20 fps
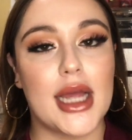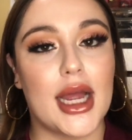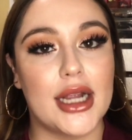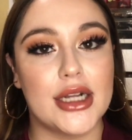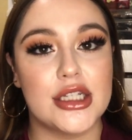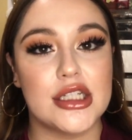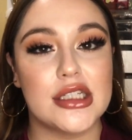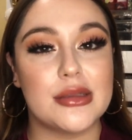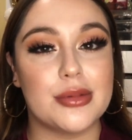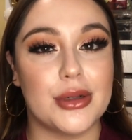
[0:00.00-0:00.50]
I
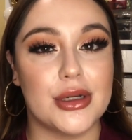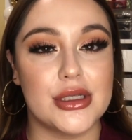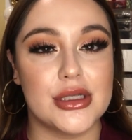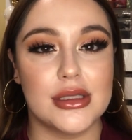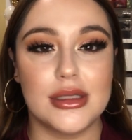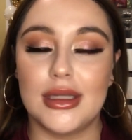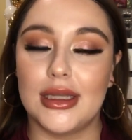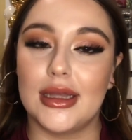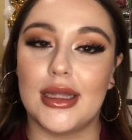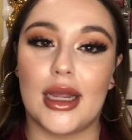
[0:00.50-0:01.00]
just
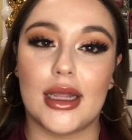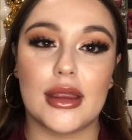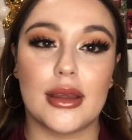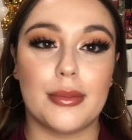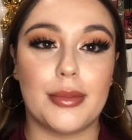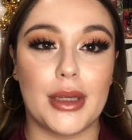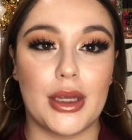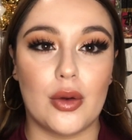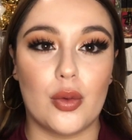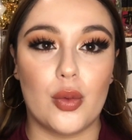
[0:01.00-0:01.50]
personally like the
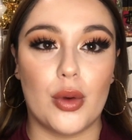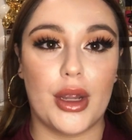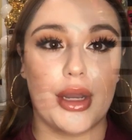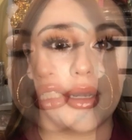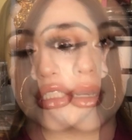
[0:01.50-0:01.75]
pink one.